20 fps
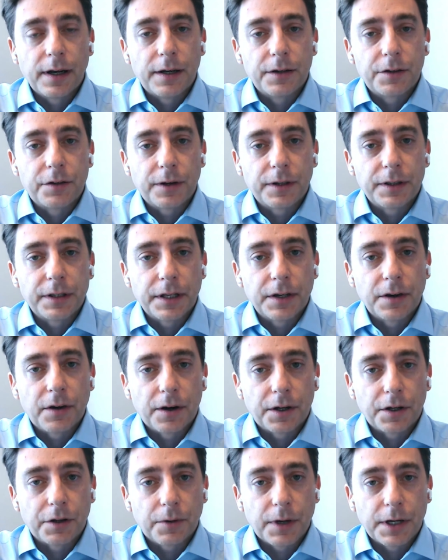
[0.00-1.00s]
during the
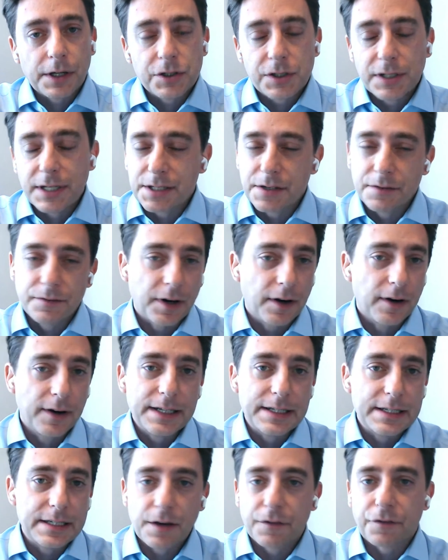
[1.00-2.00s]
inauguration. It's a very
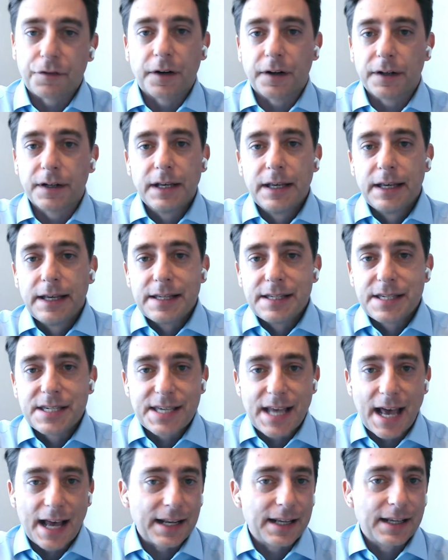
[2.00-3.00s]
different
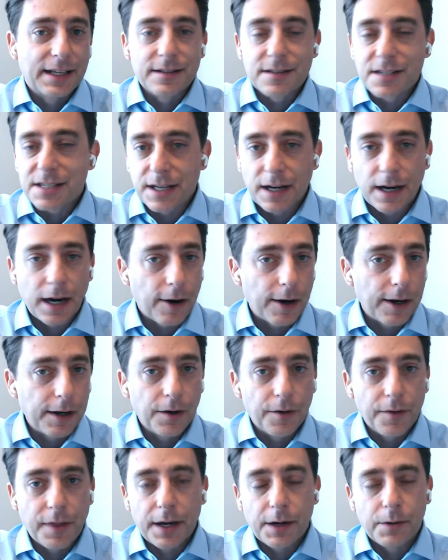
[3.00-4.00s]
setting and
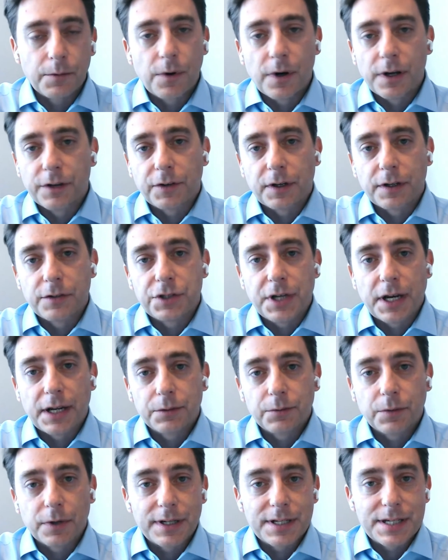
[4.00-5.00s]
scenario than it was on
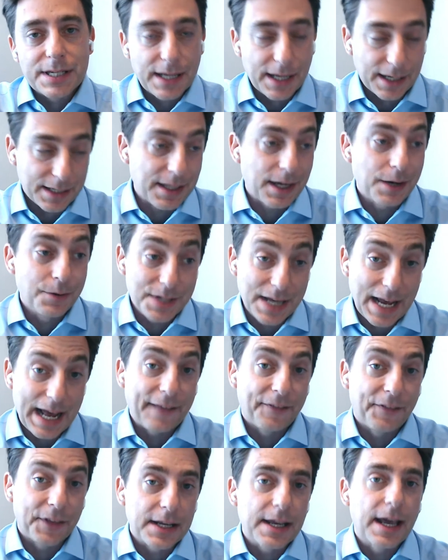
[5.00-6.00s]
January 6th. I was
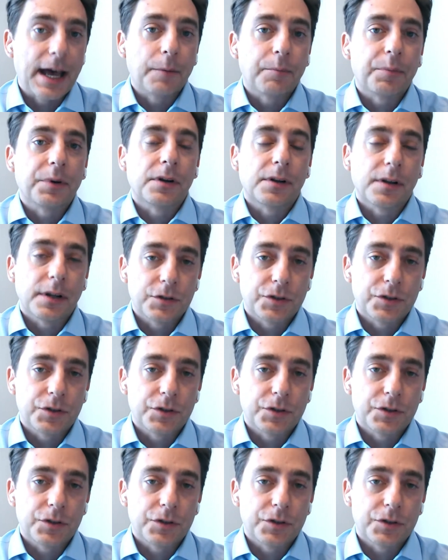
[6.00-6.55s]
at the Capitol on